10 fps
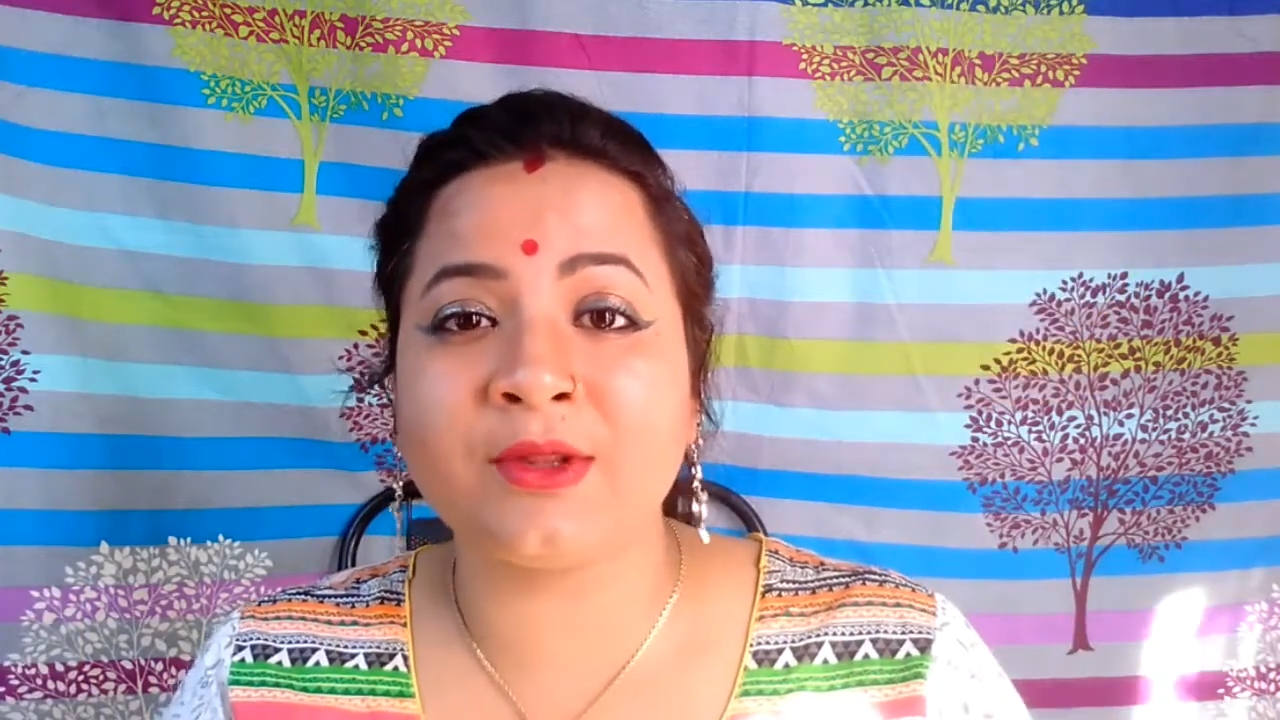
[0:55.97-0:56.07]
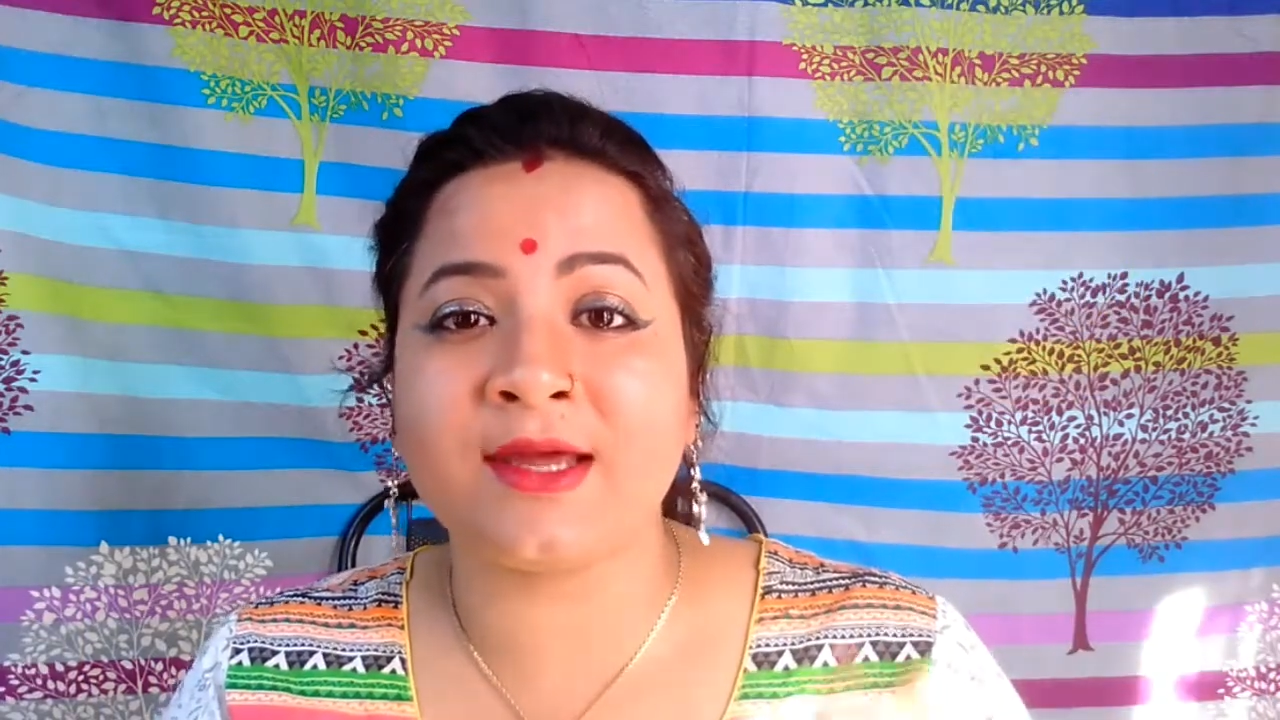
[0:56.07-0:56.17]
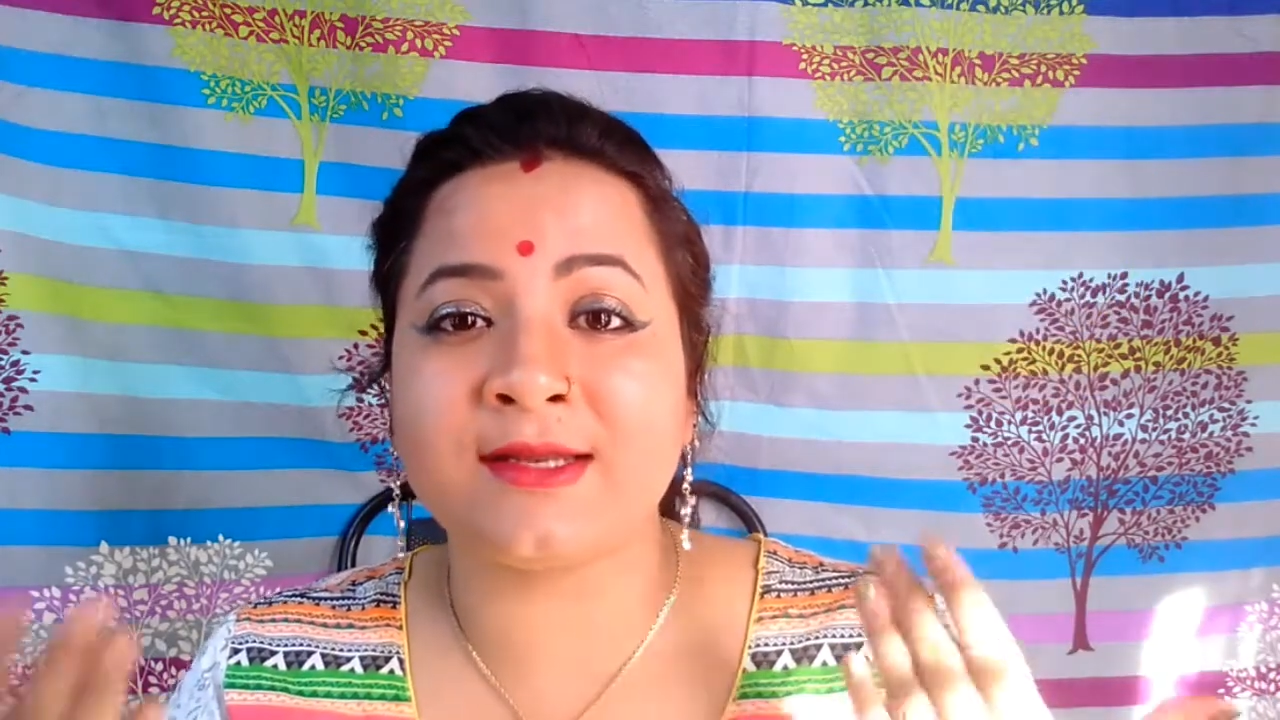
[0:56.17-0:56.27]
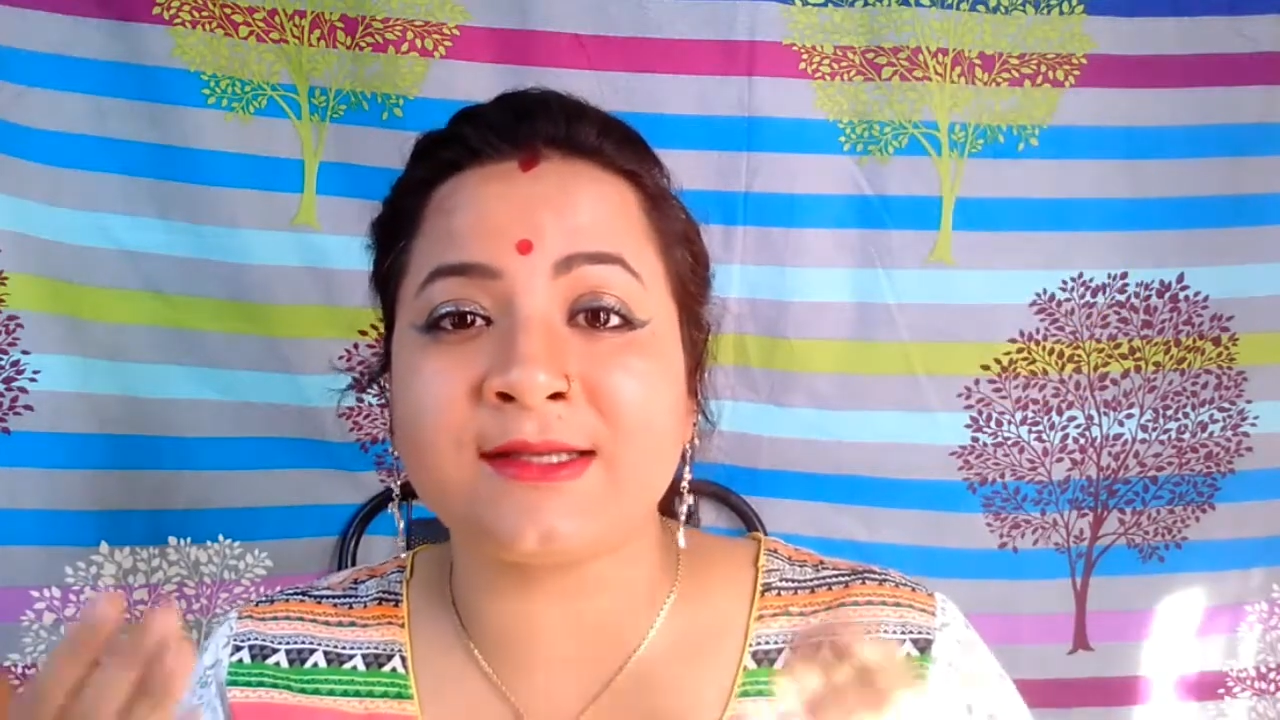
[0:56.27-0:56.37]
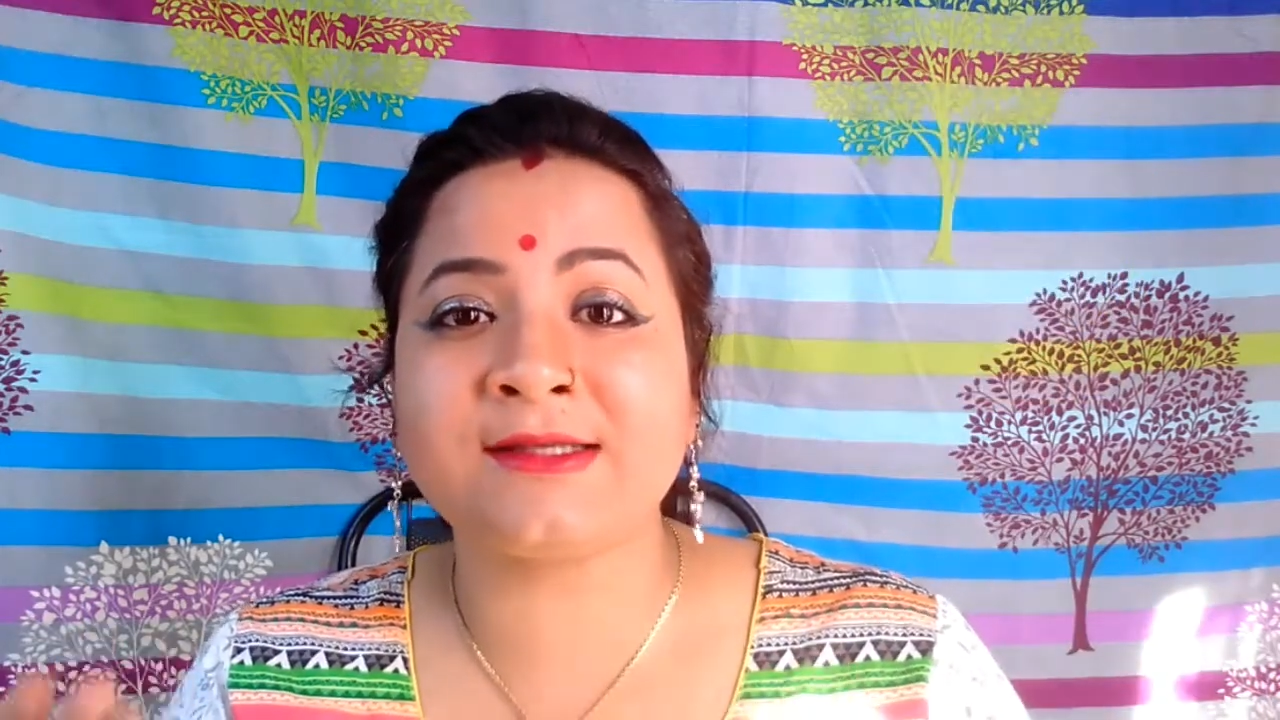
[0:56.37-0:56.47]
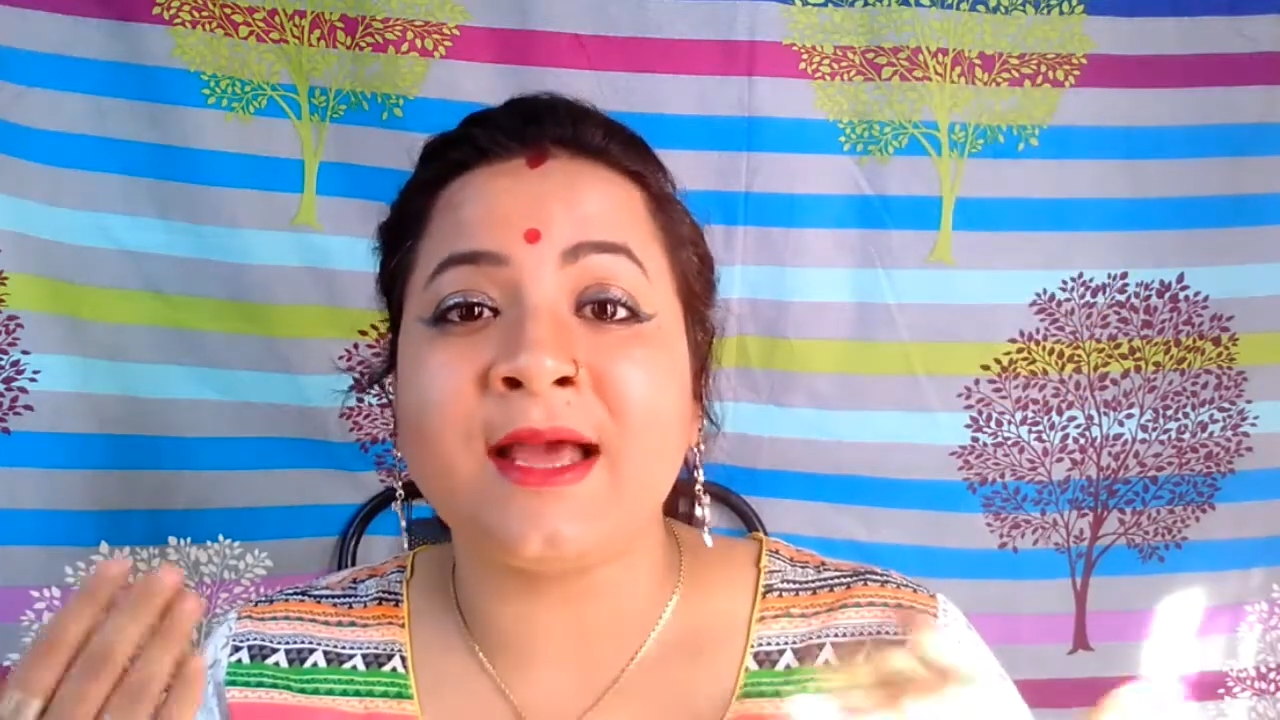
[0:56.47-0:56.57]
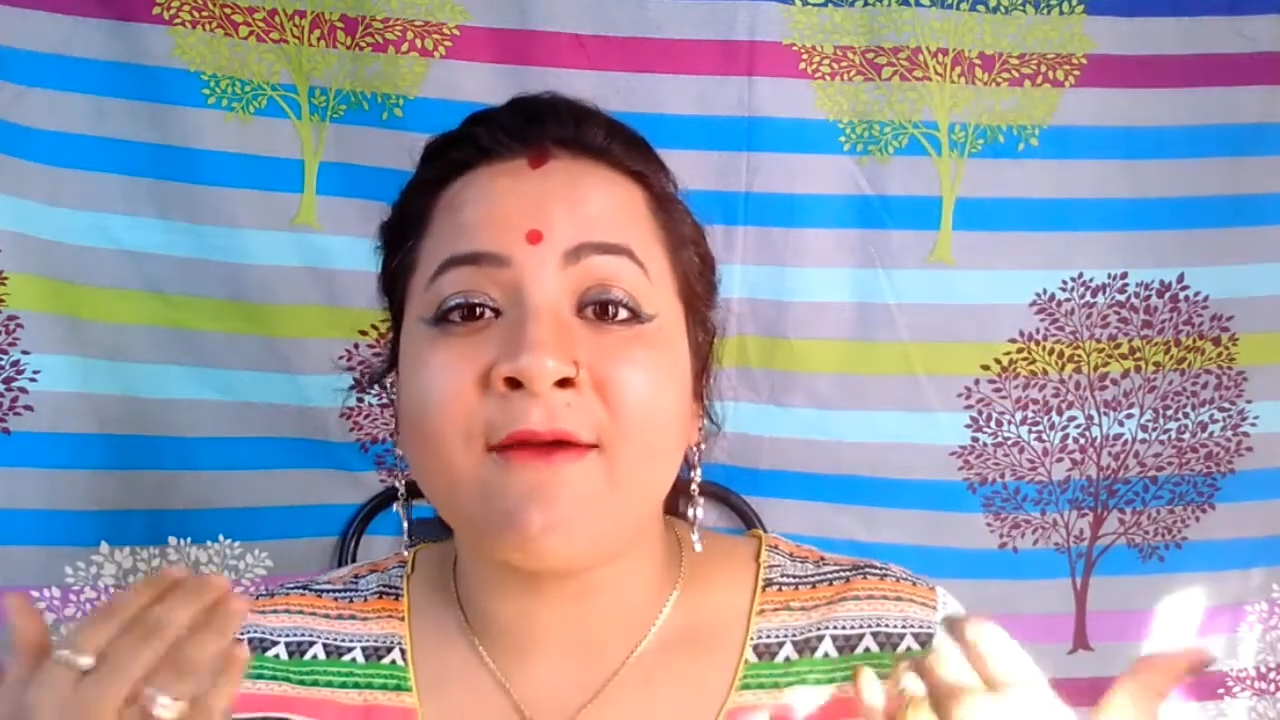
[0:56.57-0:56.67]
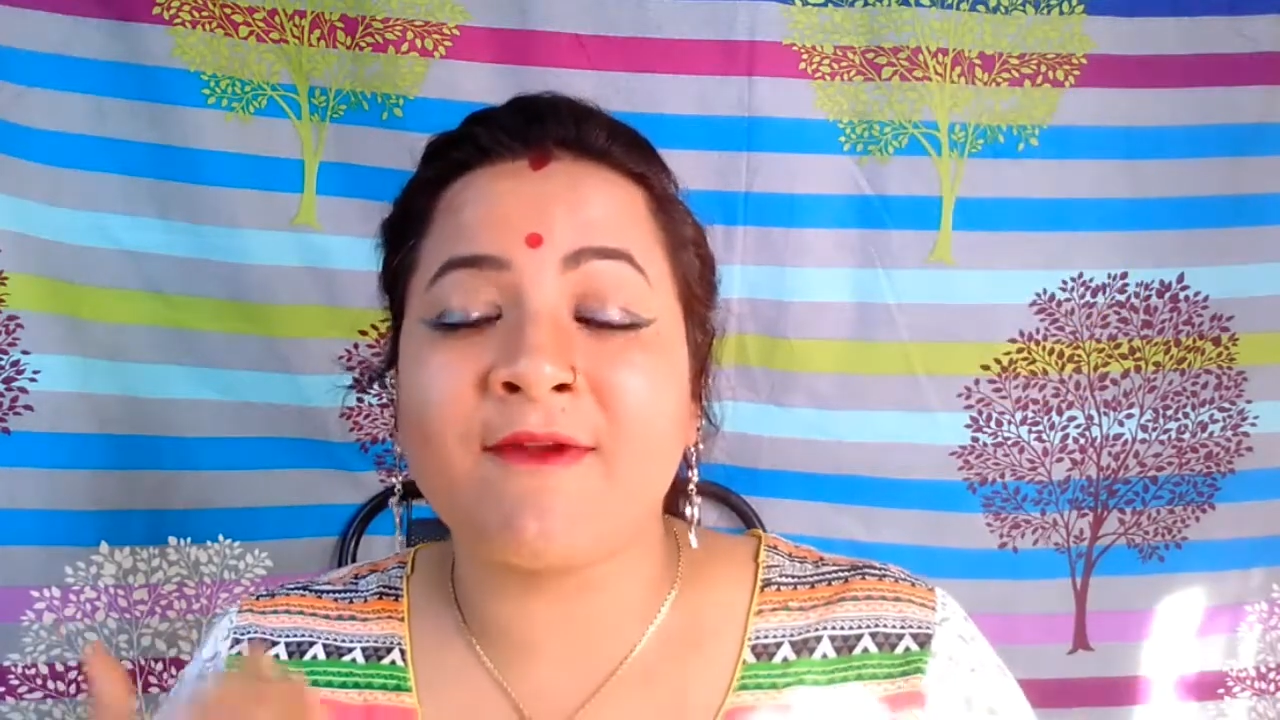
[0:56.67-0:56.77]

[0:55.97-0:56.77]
that is